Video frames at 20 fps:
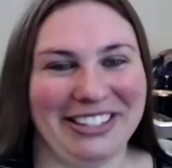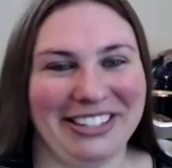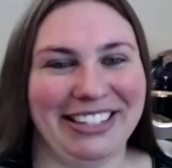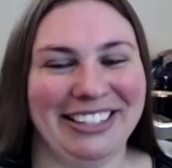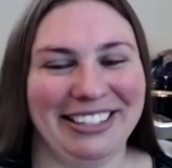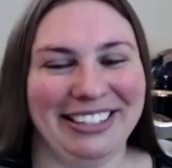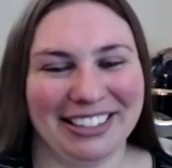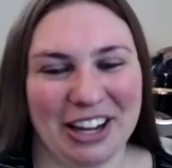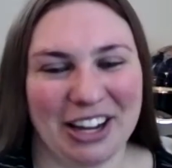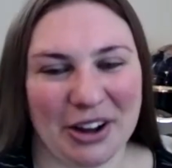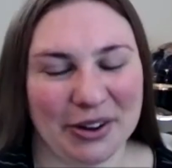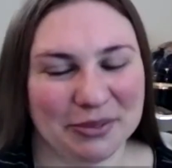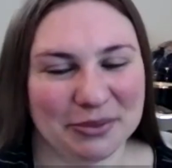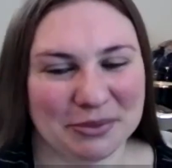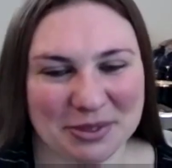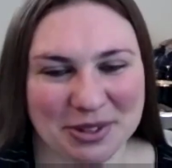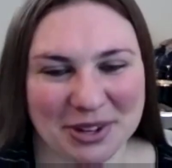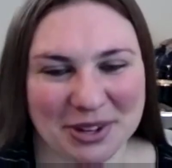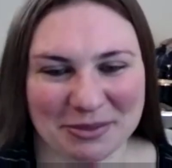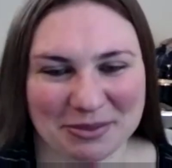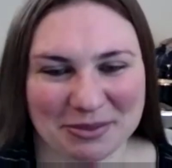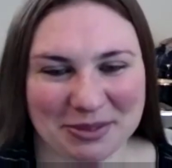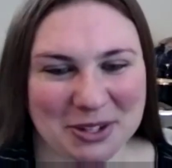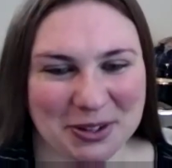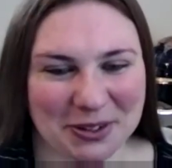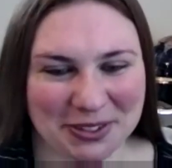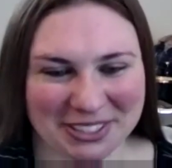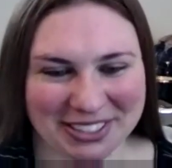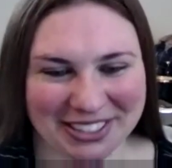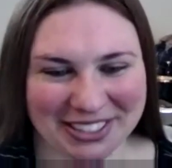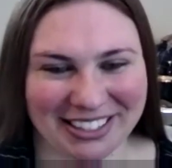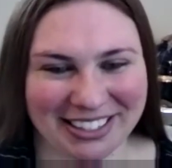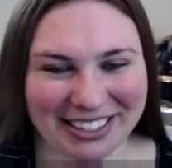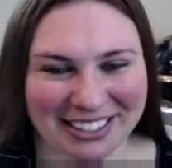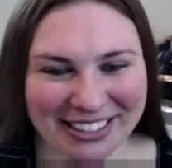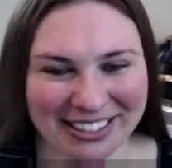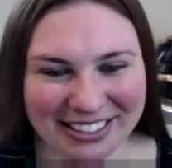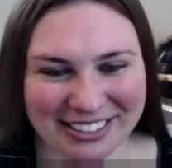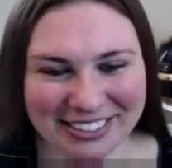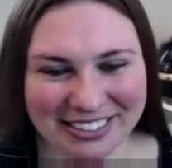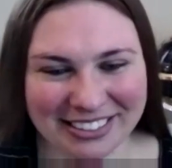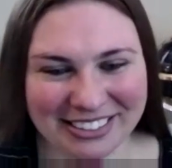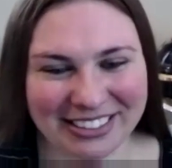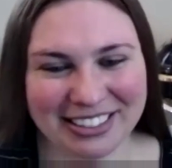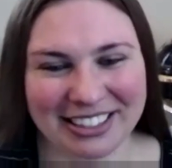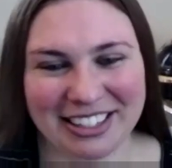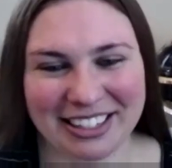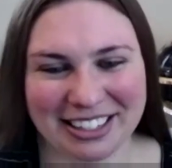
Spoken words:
Very. I'm so excited.